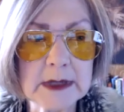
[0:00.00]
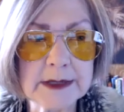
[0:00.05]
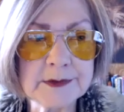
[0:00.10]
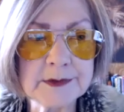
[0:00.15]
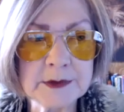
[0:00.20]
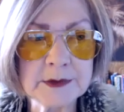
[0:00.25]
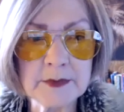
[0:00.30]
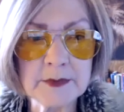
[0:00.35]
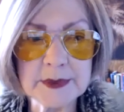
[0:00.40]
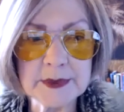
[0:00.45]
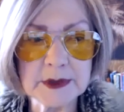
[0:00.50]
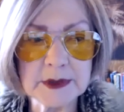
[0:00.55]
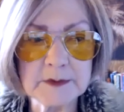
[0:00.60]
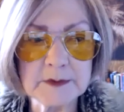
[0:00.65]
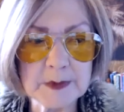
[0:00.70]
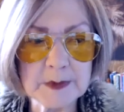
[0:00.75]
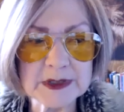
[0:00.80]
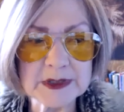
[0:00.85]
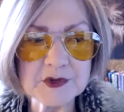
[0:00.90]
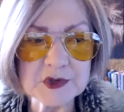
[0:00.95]
I know that you've
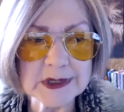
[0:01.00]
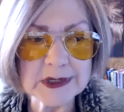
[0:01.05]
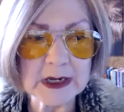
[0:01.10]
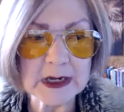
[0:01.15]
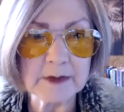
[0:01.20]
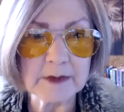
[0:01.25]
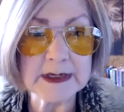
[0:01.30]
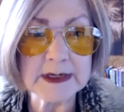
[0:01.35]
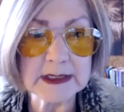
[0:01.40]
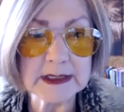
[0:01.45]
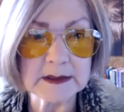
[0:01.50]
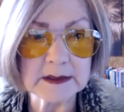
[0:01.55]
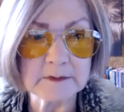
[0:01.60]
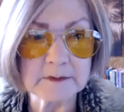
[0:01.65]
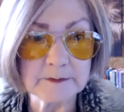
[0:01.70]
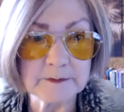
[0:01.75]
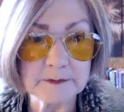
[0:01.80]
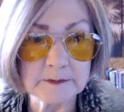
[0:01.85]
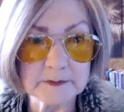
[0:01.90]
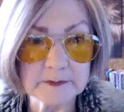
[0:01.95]
mentioned how they can
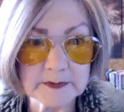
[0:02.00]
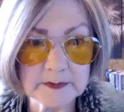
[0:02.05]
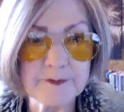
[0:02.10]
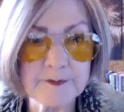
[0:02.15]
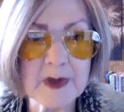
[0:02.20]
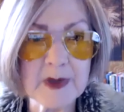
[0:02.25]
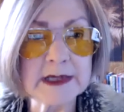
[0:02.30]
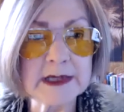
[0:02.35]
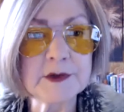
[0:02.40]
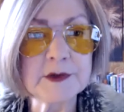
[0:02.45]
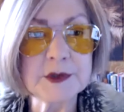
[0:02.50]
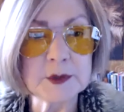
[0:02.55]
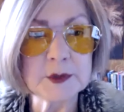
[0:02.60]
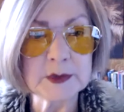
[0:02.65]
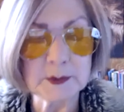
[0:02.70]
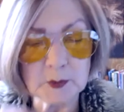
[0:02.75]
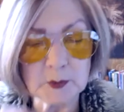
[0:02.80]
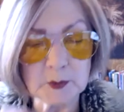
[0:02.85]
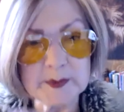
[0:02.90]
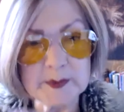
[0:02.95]
find you,
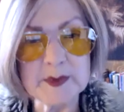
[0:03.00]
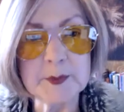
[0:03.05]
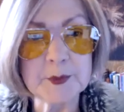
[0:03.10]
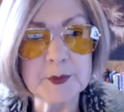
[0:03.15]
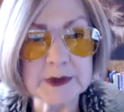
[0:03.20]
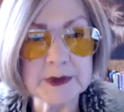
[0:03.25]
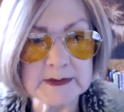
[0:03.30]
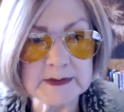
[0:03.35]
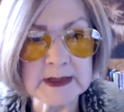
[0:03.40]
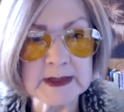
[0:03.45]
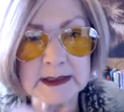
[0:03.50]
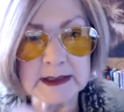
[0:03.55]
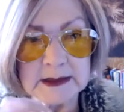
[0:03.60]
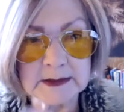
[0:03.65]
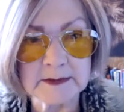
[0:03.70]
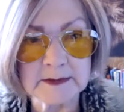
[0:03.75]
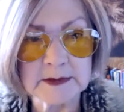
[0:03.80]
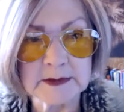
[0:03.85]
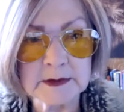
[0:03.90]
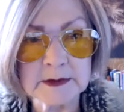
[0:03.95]
and we'll be putting that
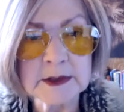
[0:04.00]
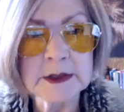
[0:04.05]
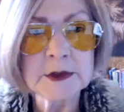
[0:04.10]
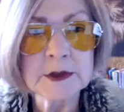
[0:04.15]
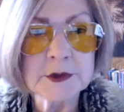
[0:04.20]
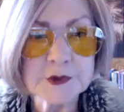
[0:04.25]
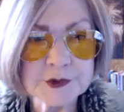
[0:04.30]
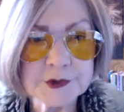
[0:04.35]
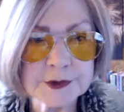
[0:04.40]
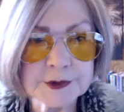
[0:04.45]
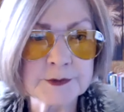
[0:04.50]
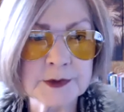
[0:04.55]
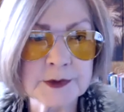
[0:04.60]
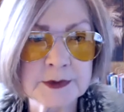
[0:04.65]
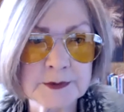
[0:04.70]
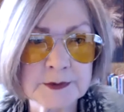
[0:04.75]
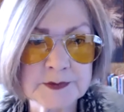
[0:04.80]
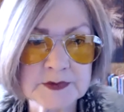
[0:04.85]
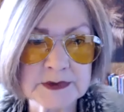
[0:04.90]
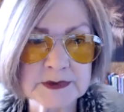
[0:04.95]
in the show
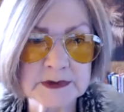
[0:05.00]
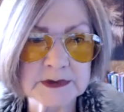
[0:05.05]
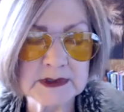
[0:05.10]
notes and